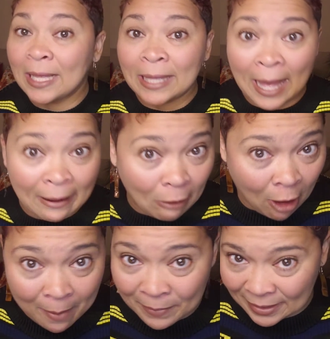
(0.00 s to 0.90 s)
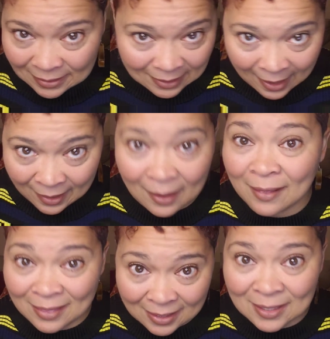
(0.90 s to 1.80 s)
Cannot mistake.
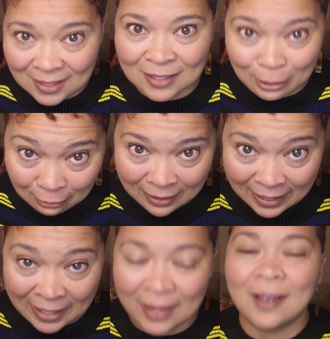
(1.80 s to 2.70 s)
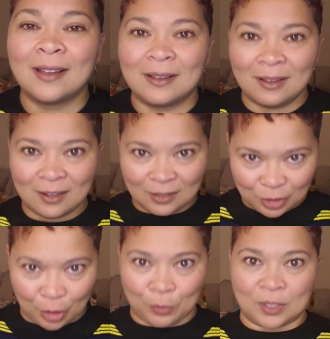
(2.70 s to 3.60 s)
This is green.
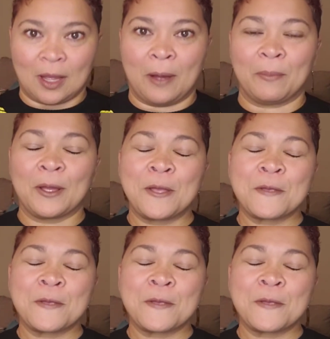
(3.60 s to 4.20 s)
Shows up.